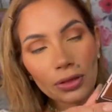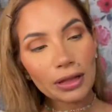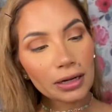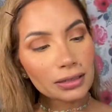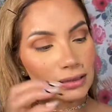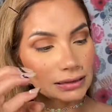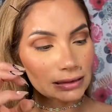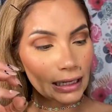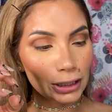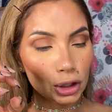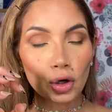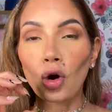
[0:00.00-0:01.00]
there's
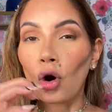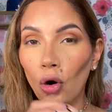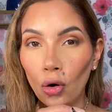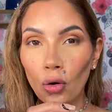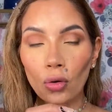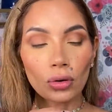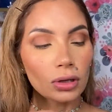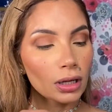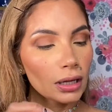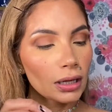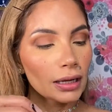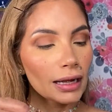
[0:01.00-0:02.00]
like a hole.
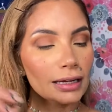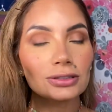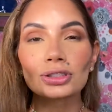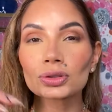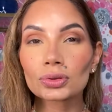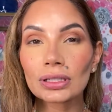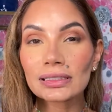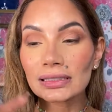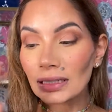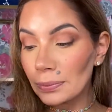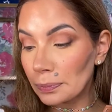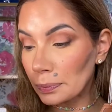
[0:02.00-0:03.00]
As soon as
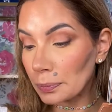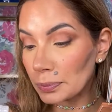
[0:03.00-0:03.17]
the